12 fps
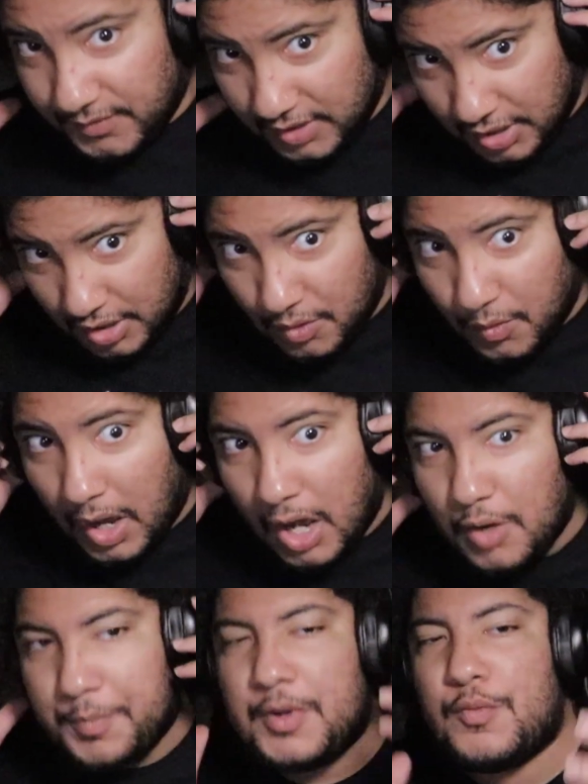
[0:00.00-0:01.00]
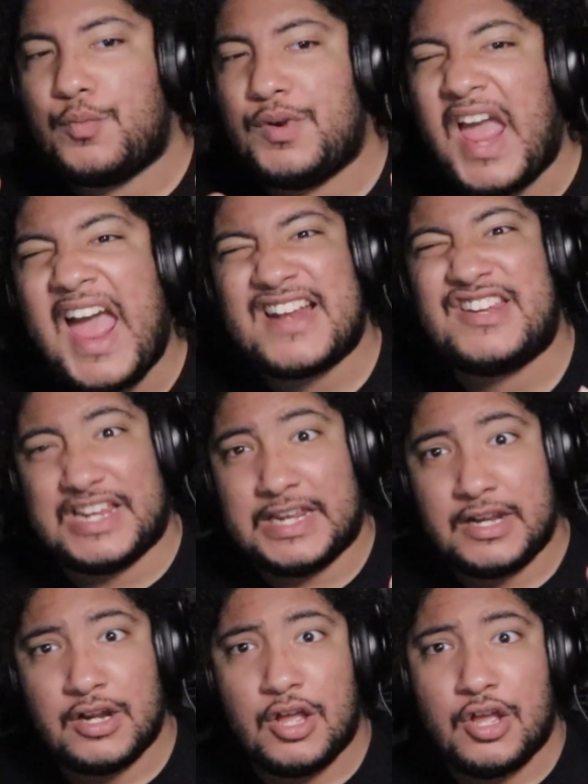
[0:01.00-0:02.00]
video, I'll be
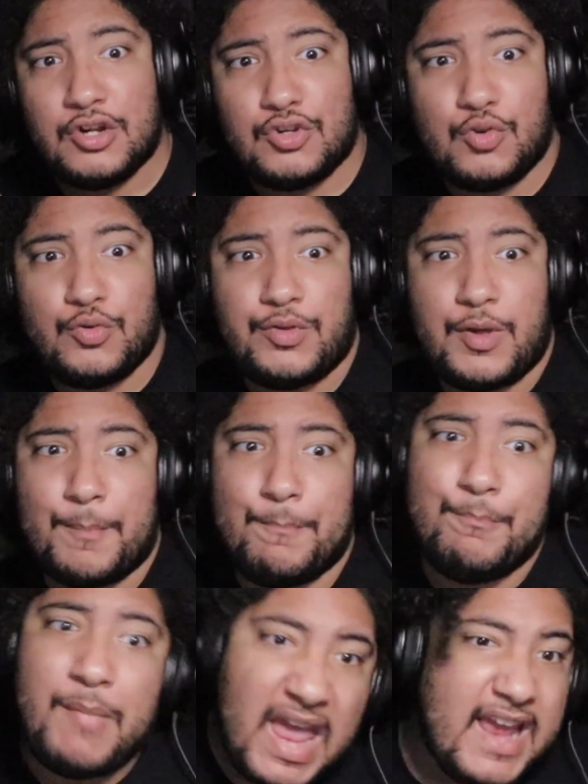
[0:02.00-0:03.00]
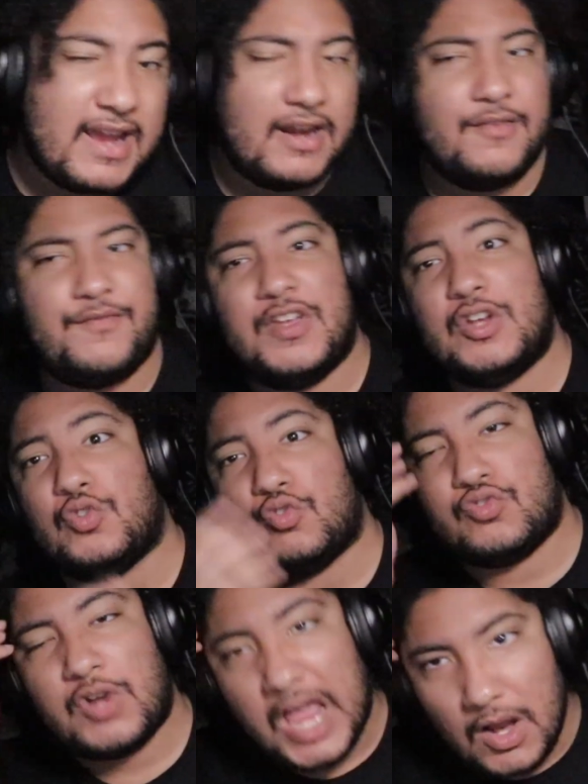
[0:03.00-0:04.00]
reacting to the M three gan official
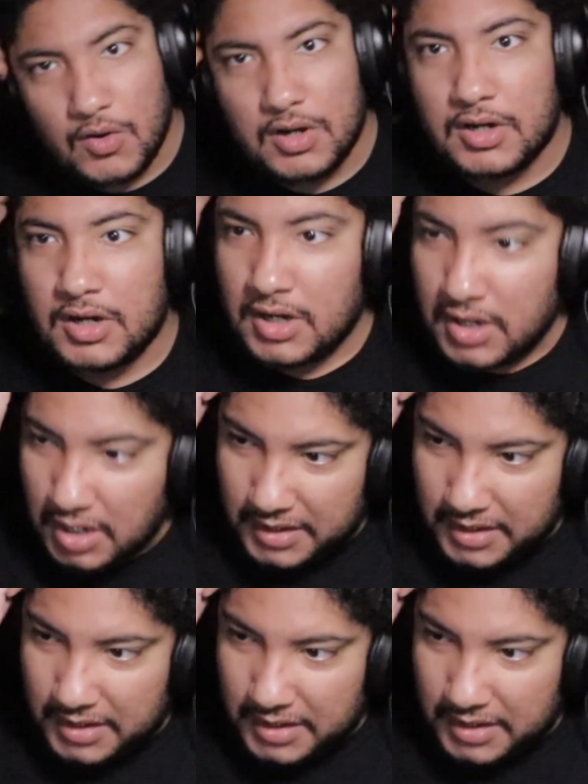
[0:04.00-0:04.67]
trailer.